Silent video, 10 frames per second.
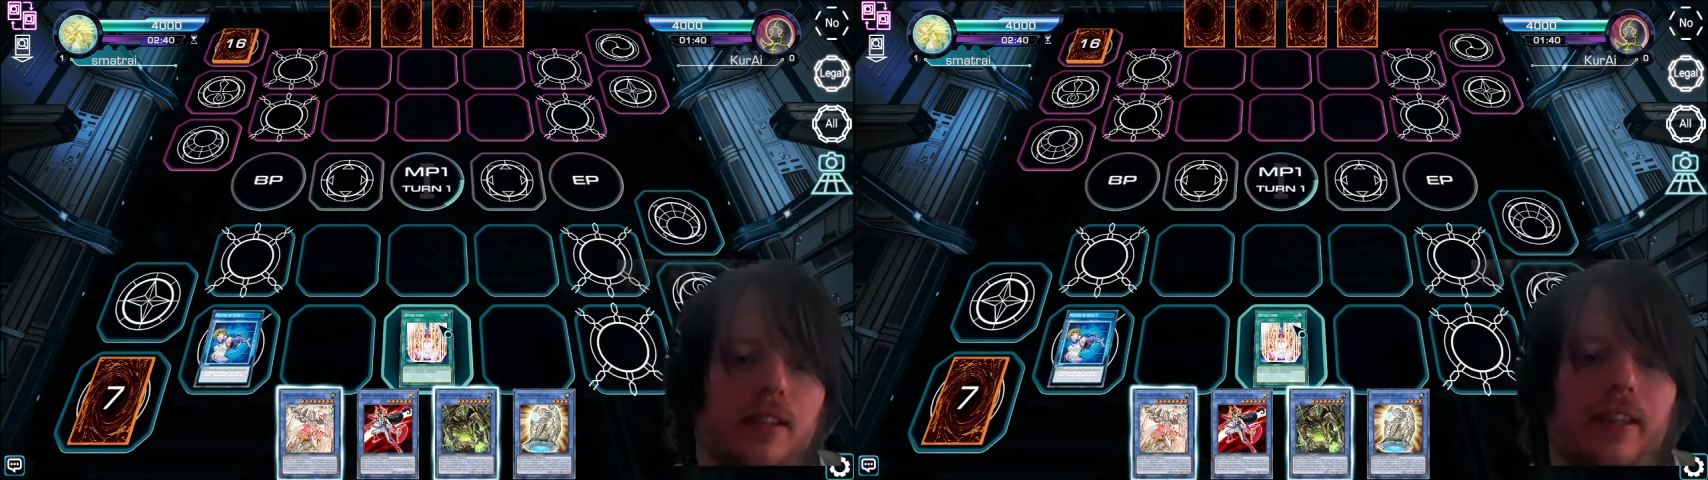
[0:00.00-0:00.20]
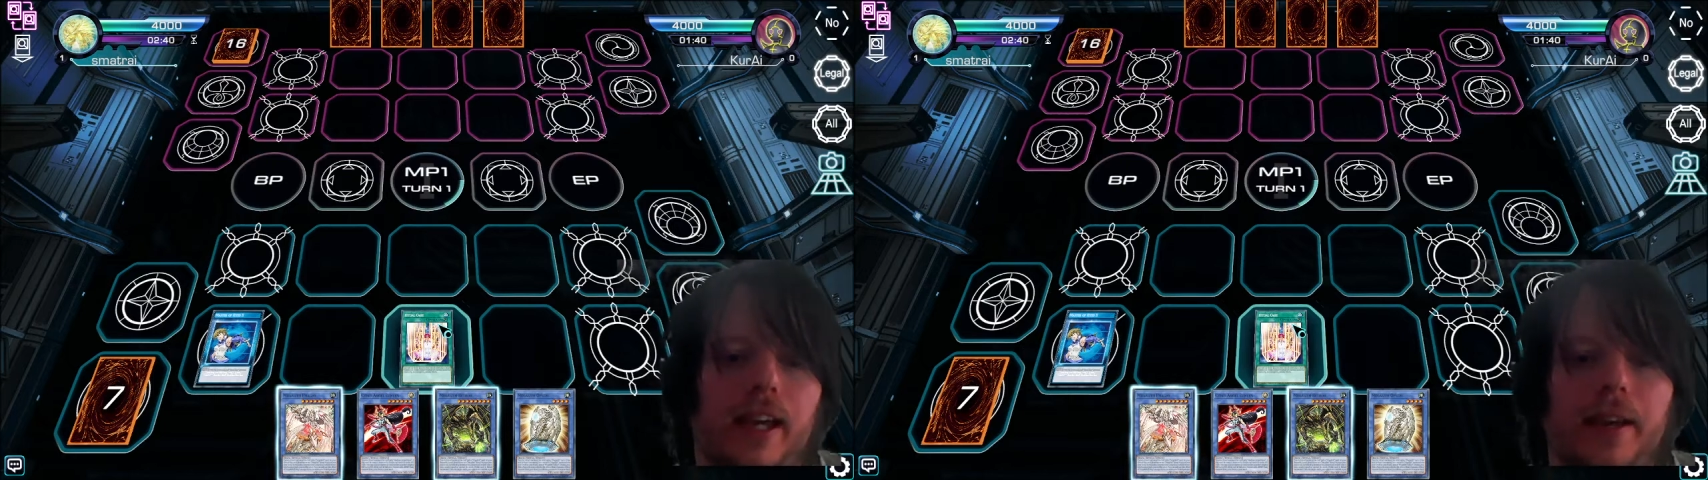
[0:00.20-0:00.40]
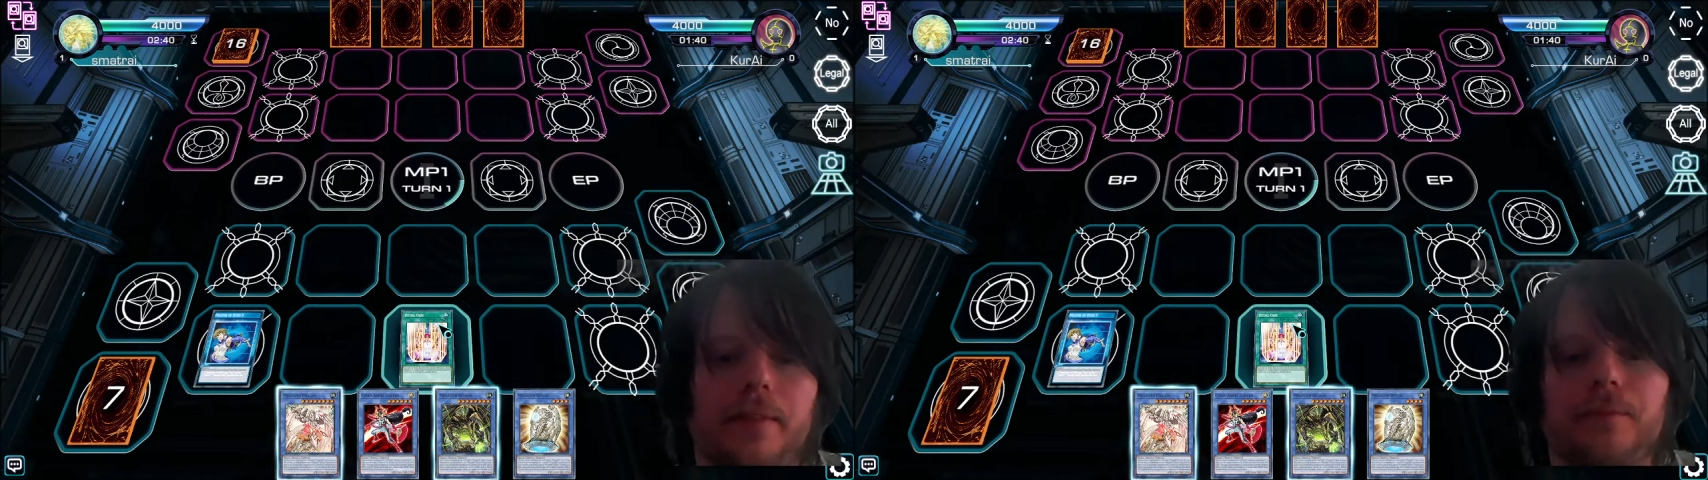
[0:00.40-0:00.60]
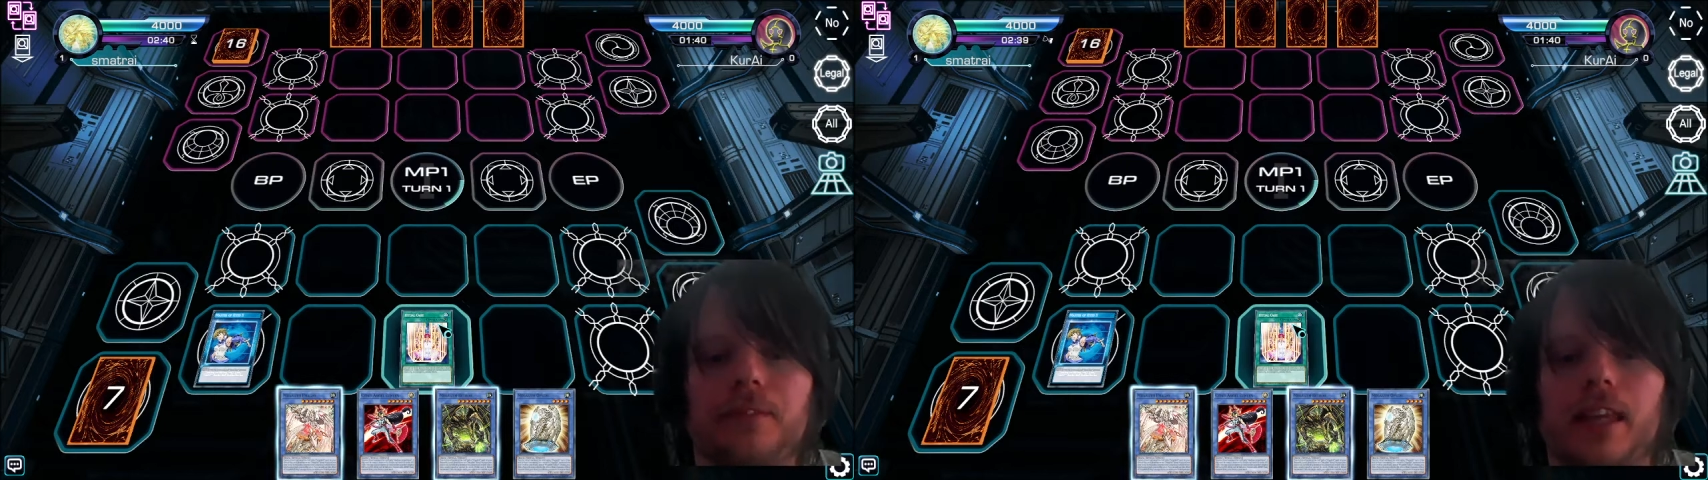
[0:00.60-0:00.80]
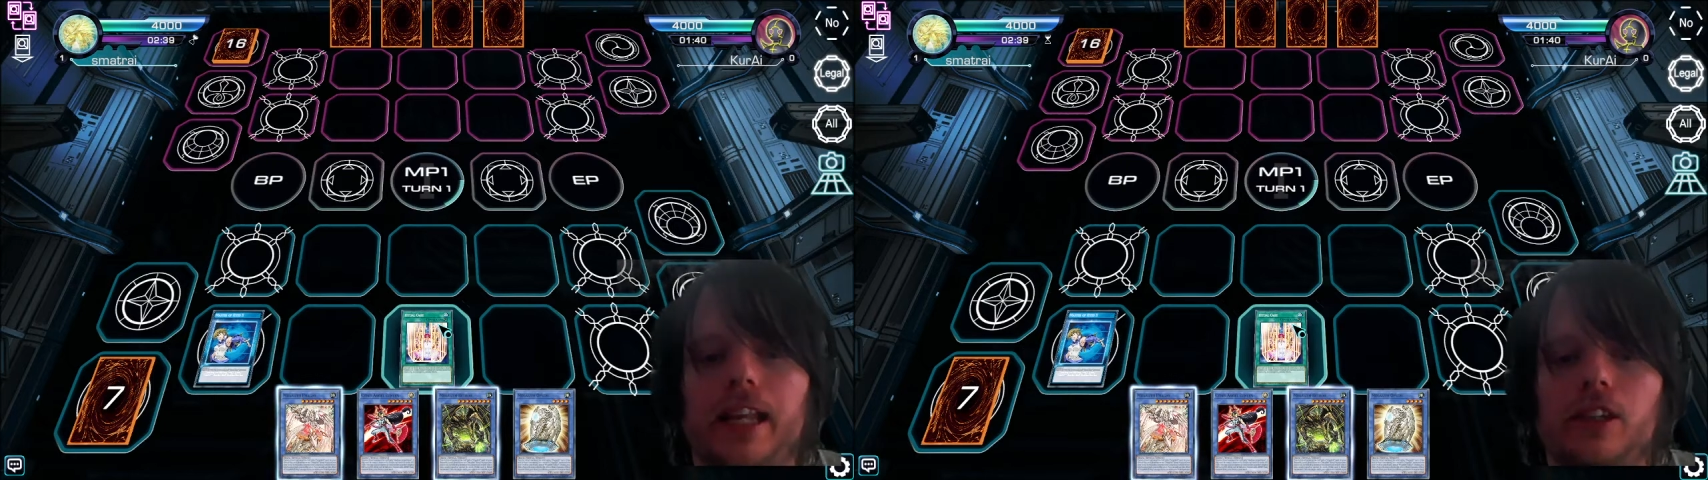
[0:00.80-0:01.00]
Okay?
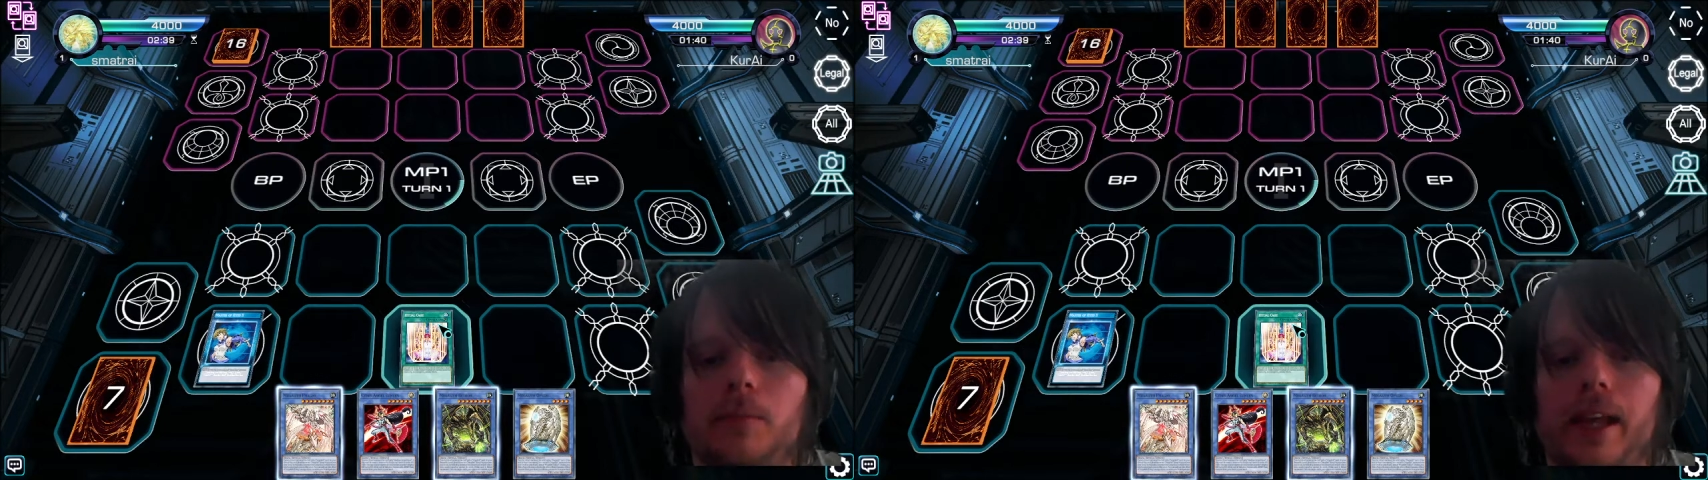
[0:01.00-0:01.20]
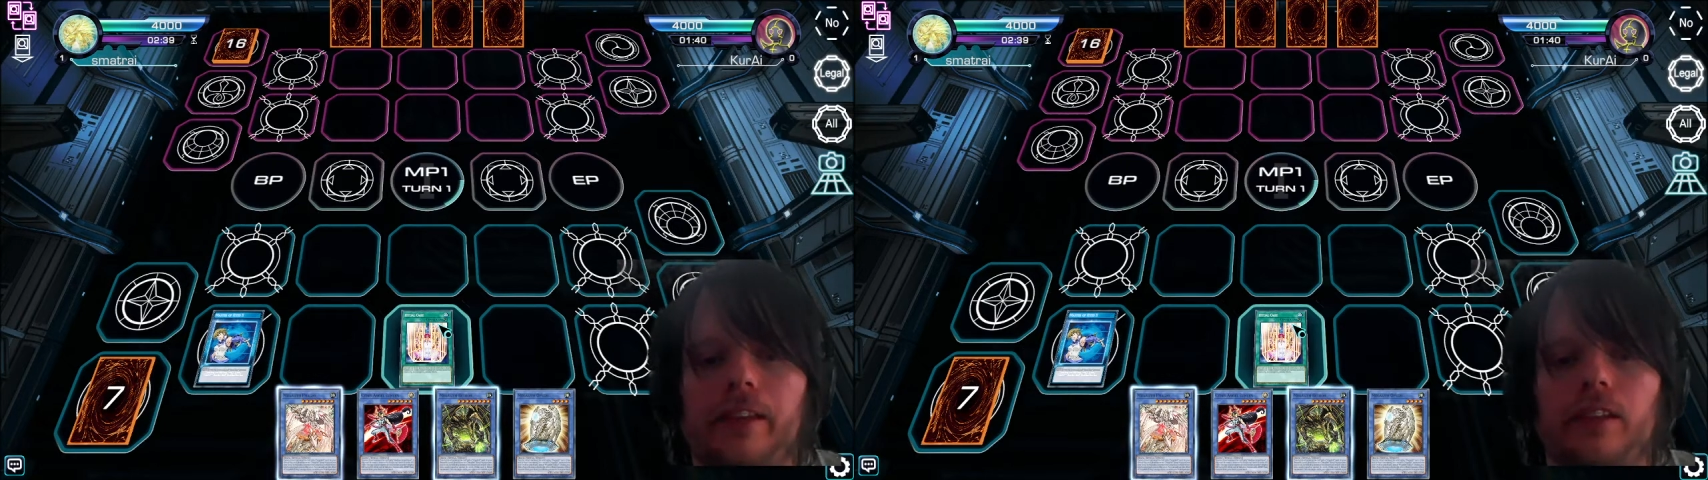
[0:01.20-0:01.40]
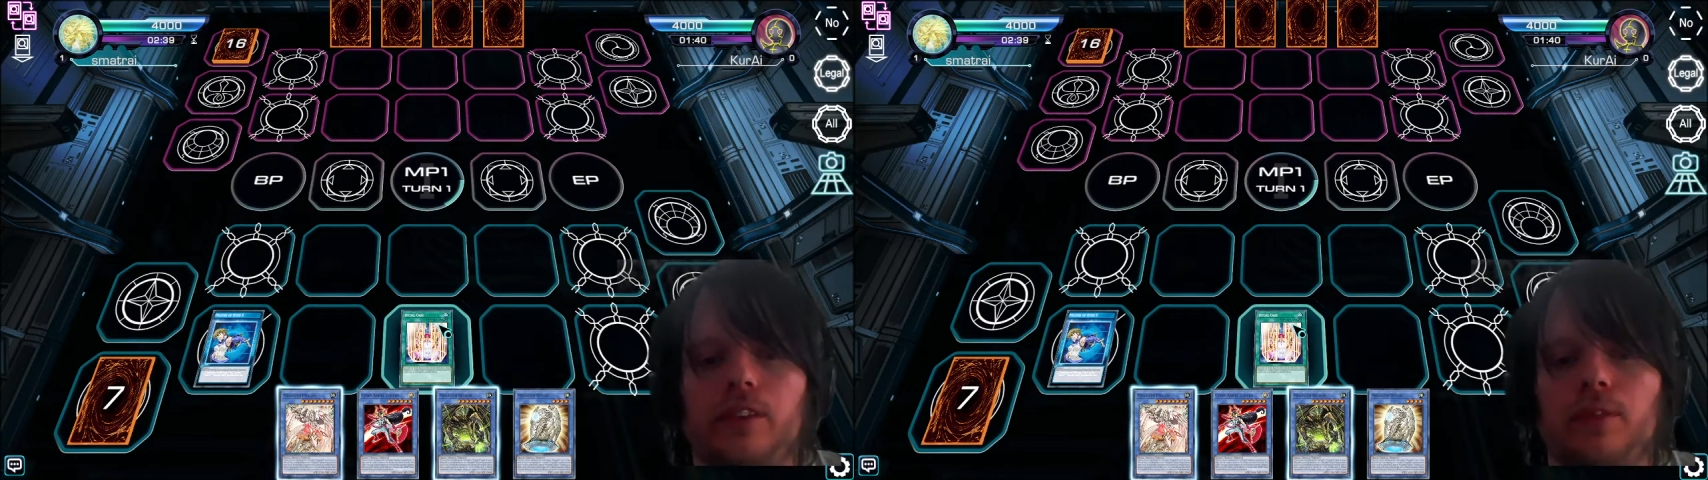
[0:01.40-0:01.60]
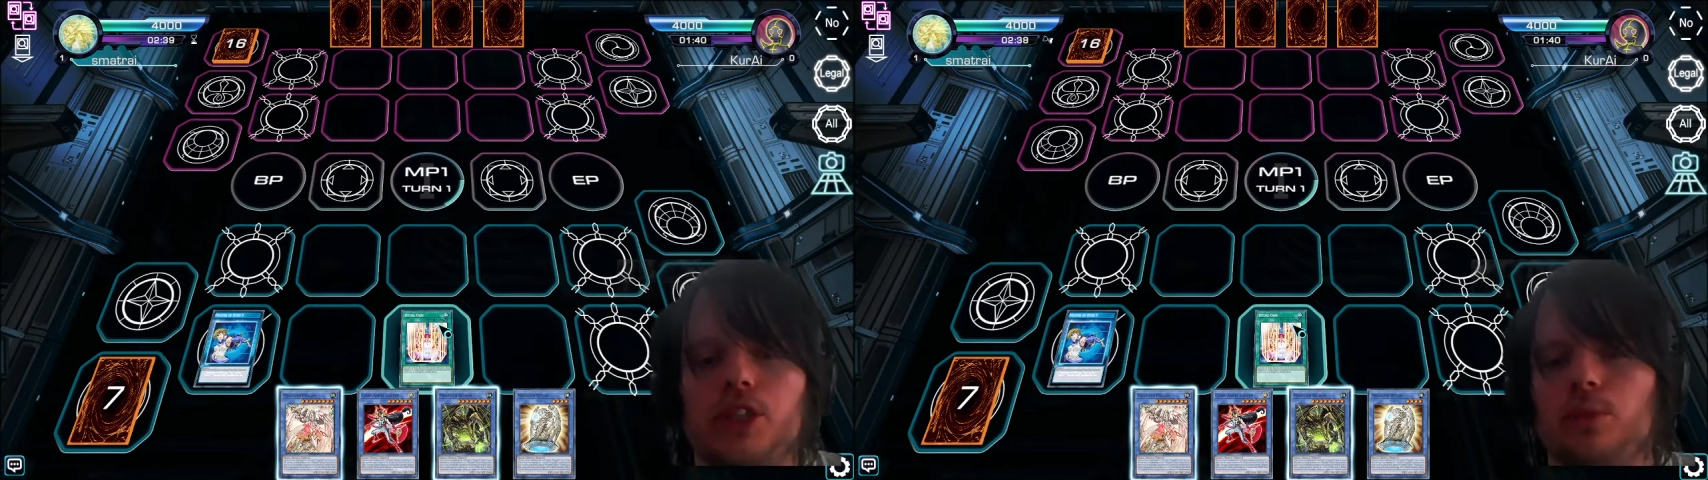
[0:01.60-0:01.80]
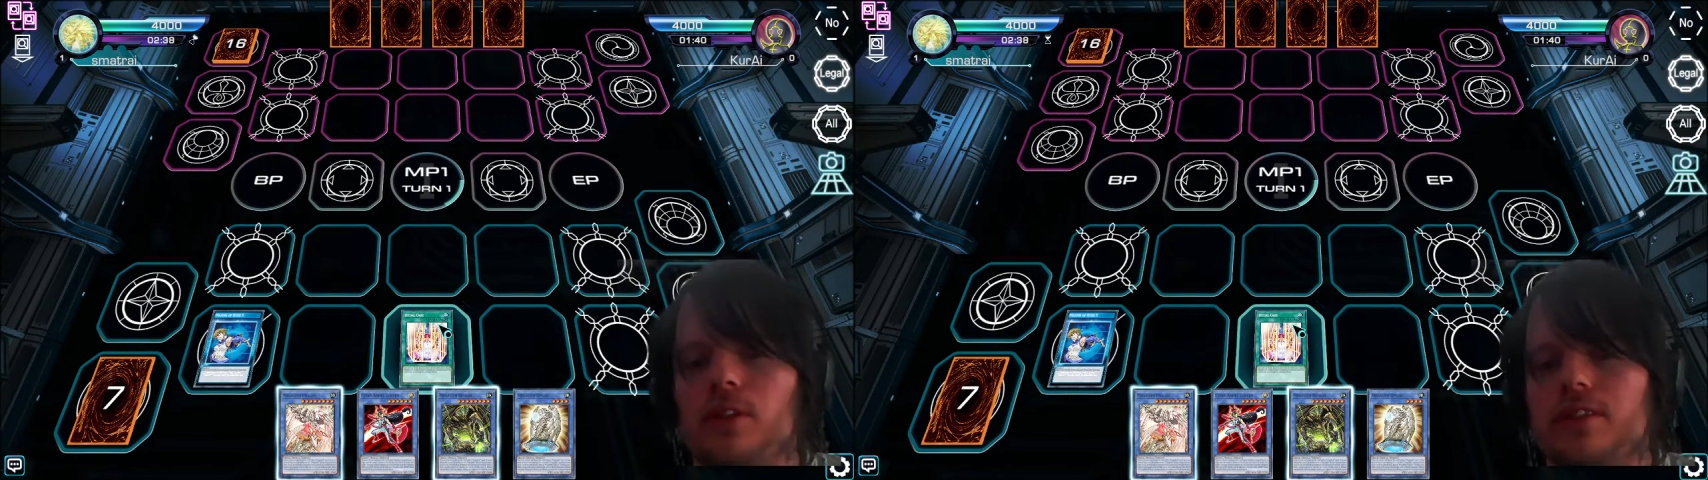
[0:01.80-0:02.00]
Any of your Megalith
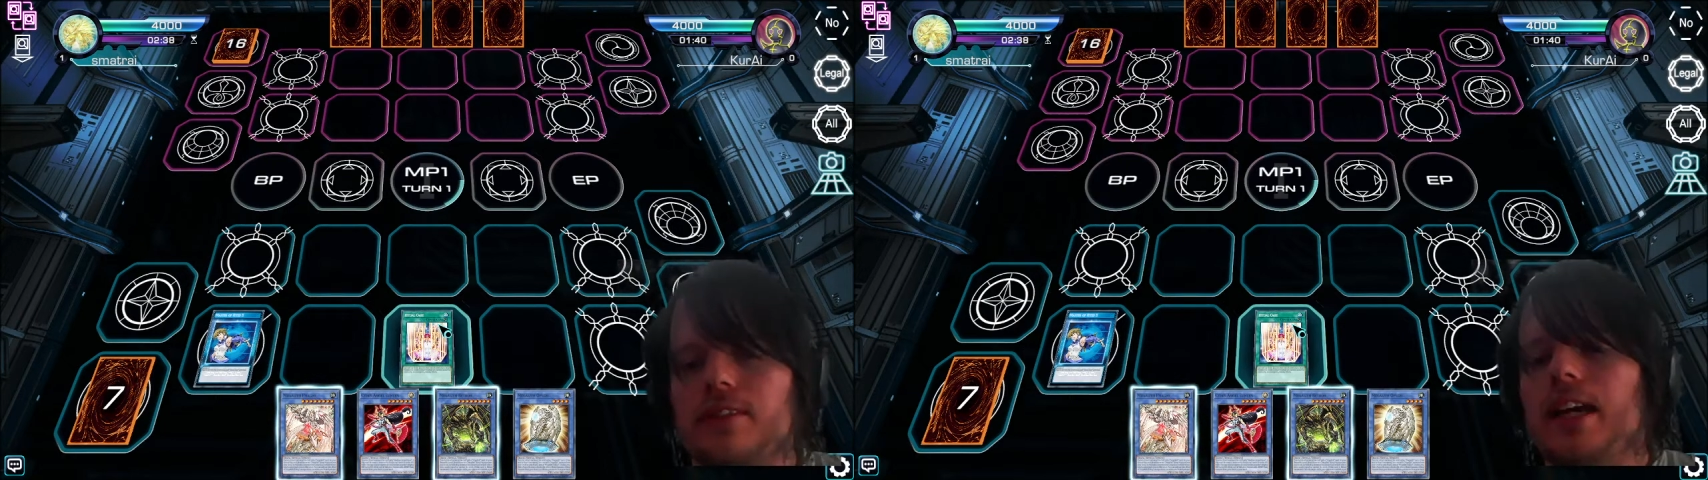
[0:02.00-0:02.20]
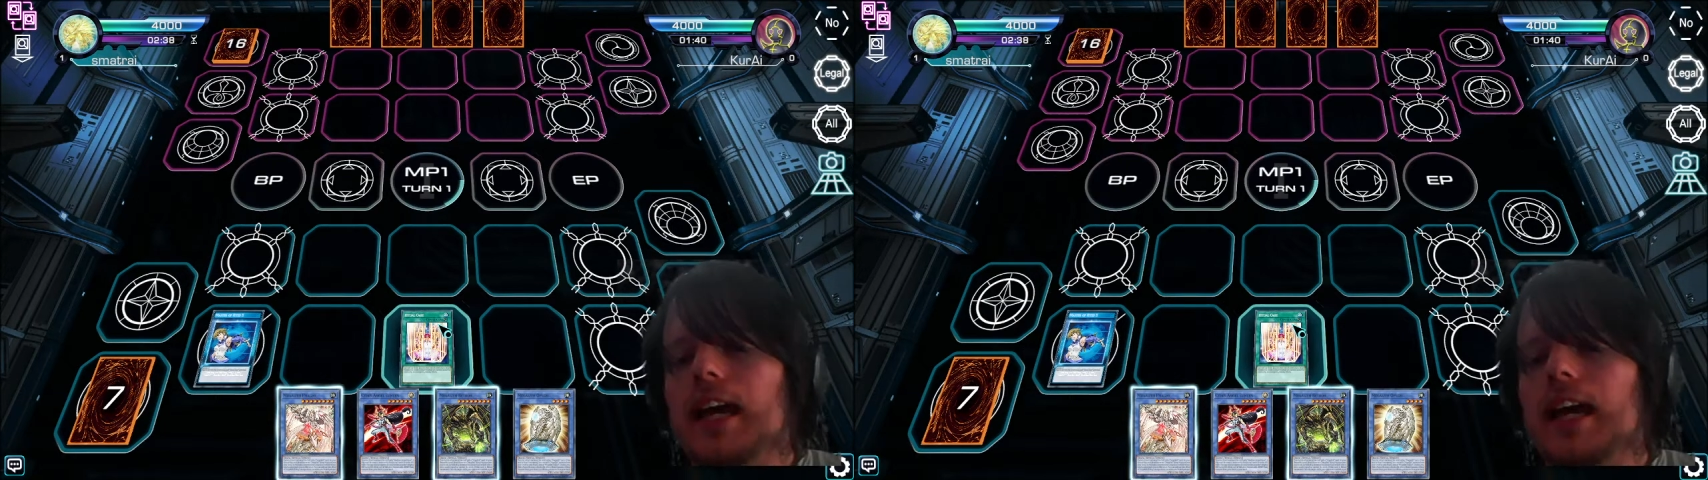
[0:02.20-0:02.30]
rituals.